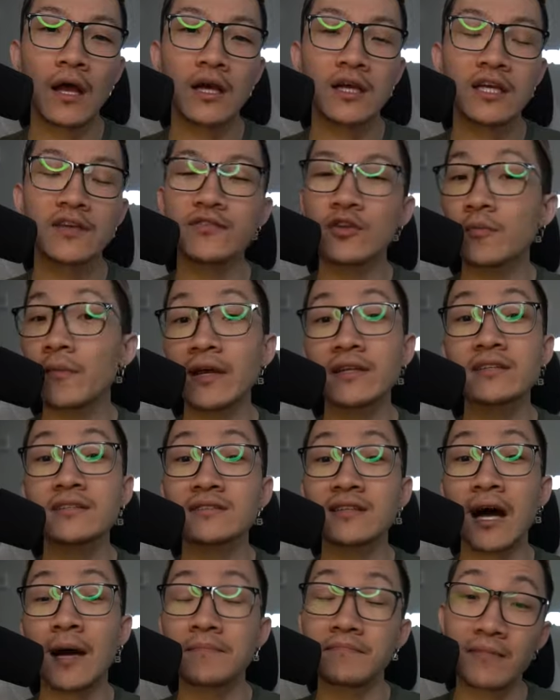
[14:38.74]
Even though
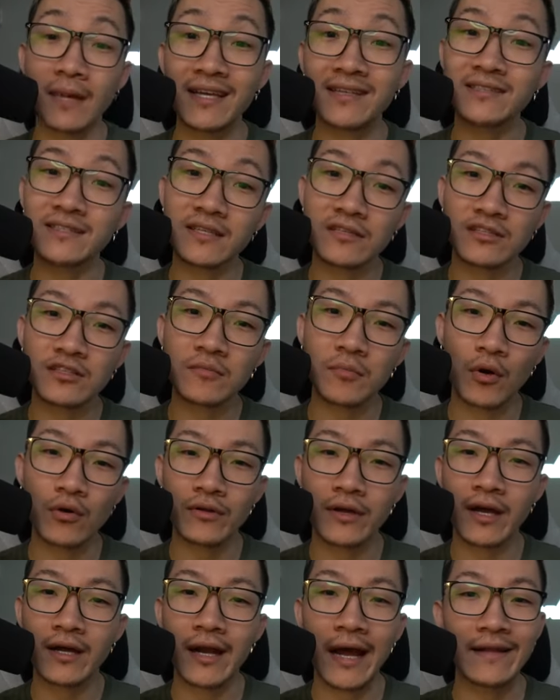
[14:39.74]
Mantine's not amazing into
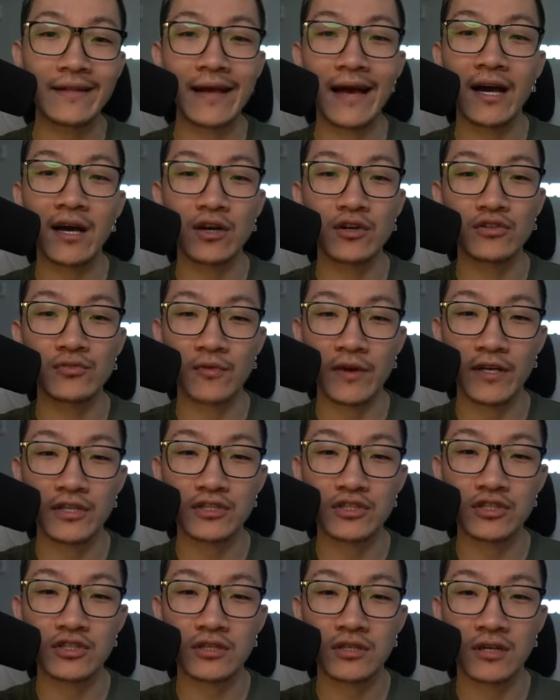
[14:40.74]
Empoleon at that health
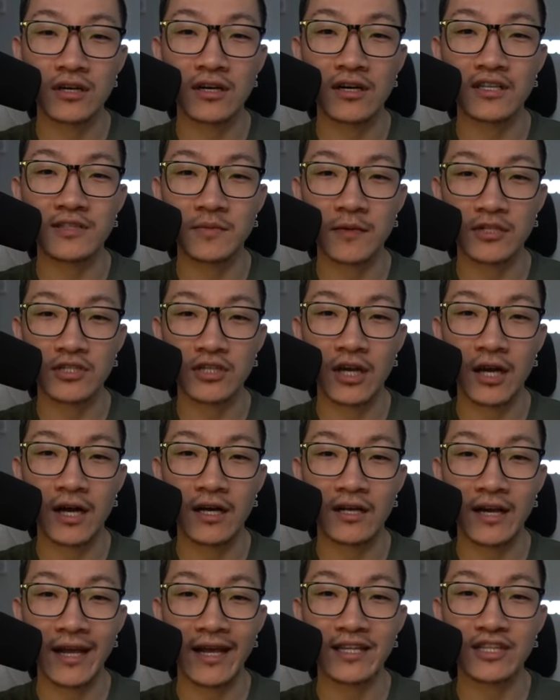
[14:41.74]
range, especially
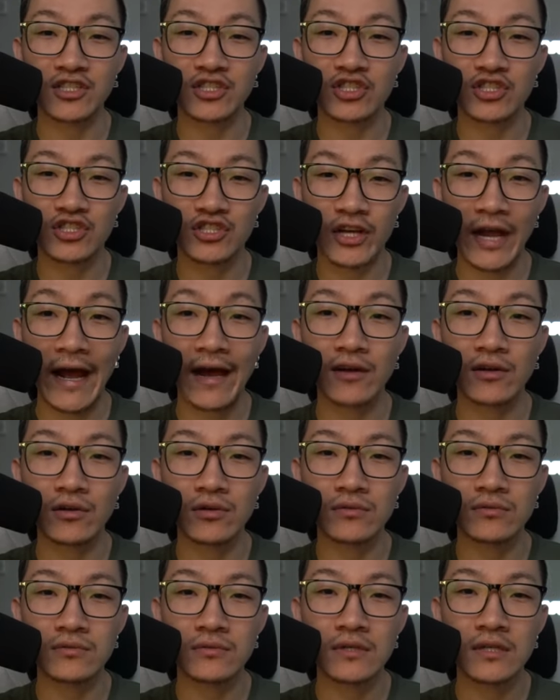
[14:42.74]
on a
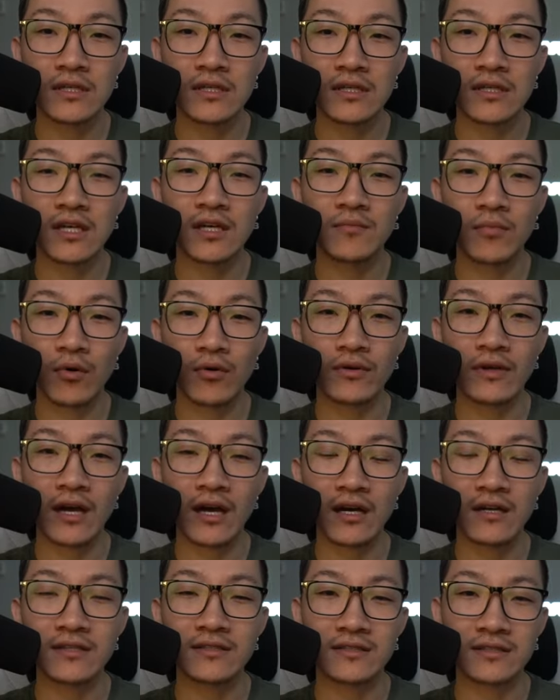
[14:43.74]
Shadow
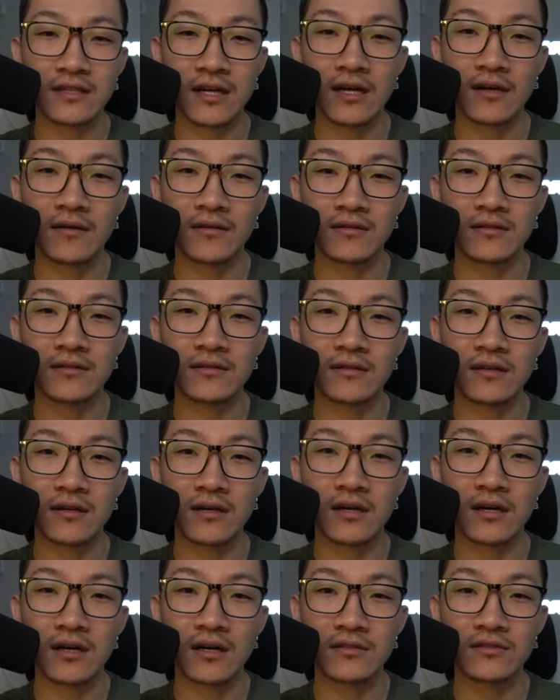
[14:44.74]
Empoleon, it's not
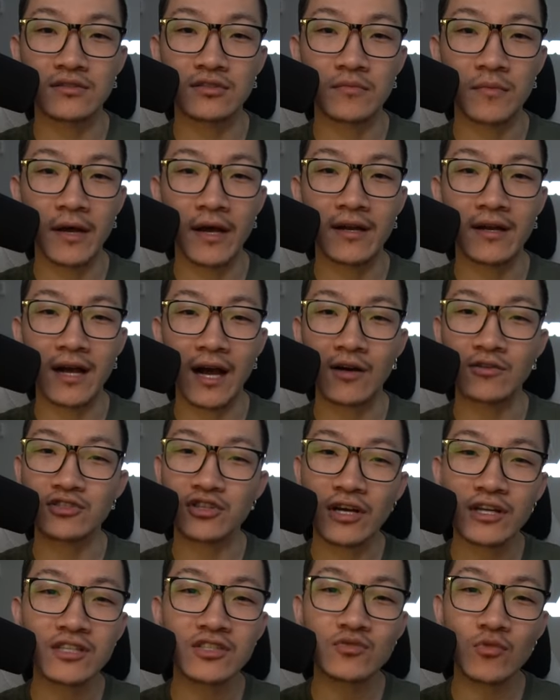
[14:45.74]
too bad. I was
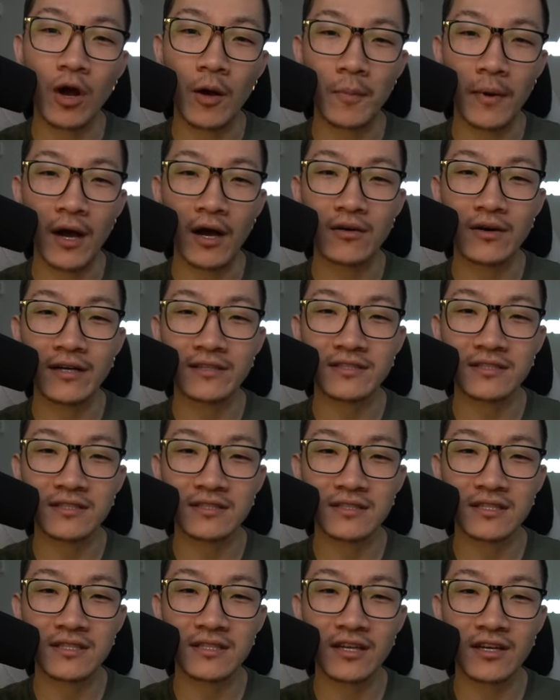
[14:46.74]
trying to swap out, as you can
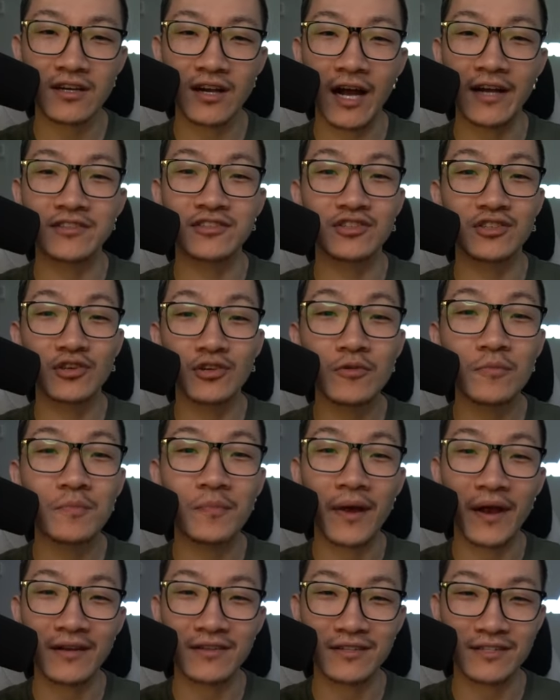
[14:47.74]
see there. I do
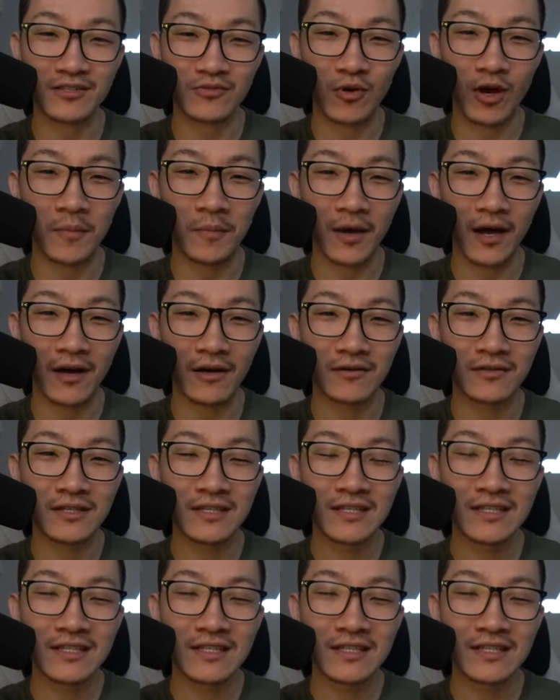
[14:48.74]
barely swap out.